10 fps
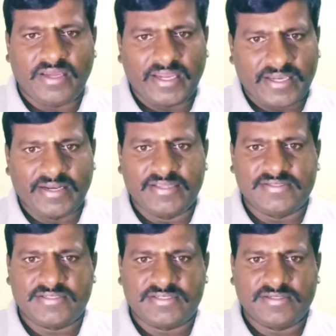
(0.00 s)

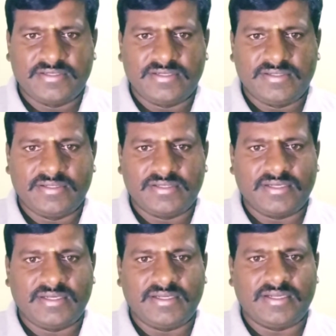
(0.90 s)
against
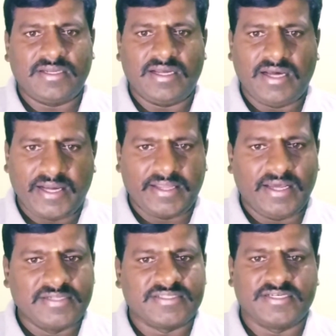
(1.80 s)

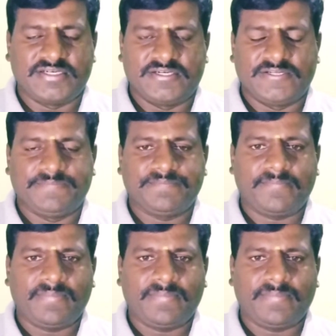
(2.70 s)
uncertainty.